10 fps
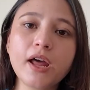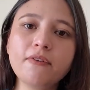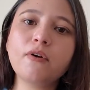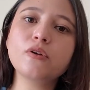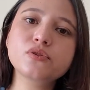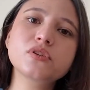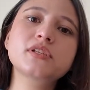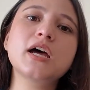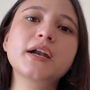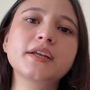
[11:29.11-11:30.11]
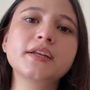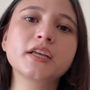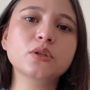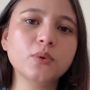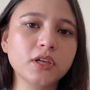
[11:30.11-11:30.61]
But what I've also
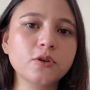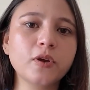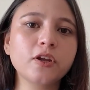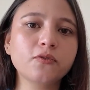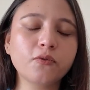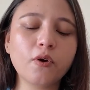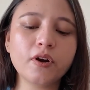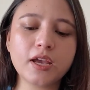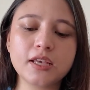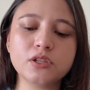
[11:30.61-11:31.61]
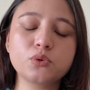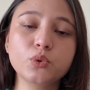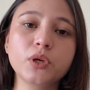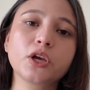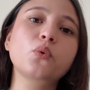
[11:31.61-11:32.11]
started in 2024
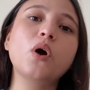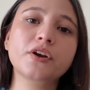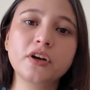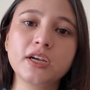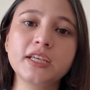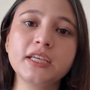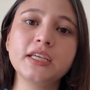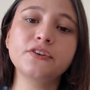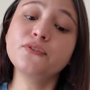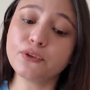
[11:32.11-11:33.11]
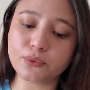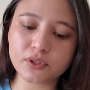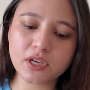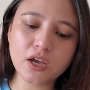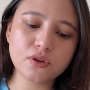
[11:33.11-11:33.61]
is doing quarterly
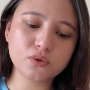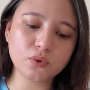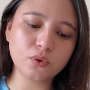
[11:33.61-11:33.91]
reviews.